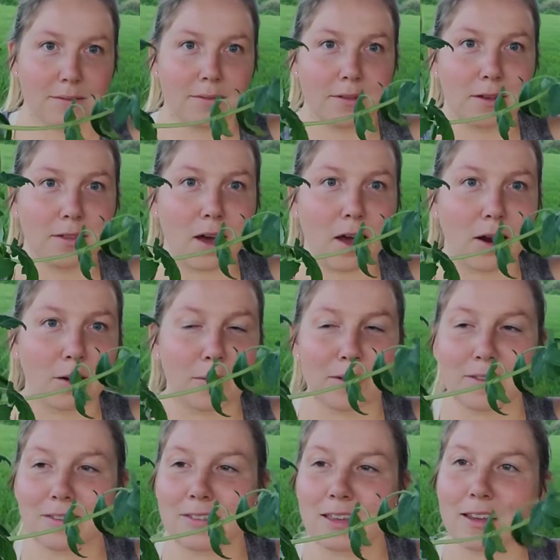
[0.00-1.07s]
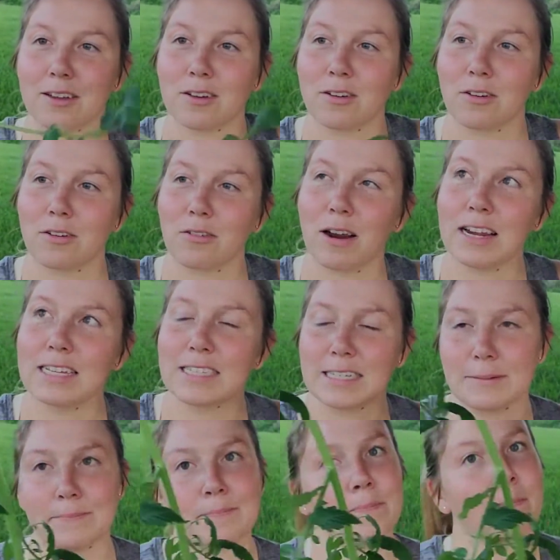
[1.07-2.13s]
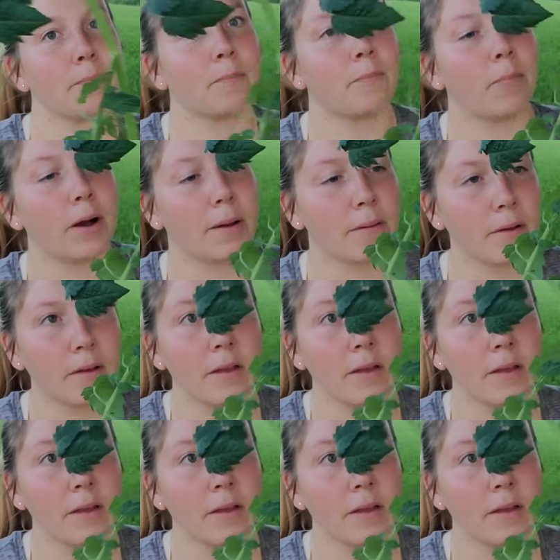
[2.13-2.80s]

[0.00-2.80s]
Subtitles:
look at the arm on this thing. Crazy. But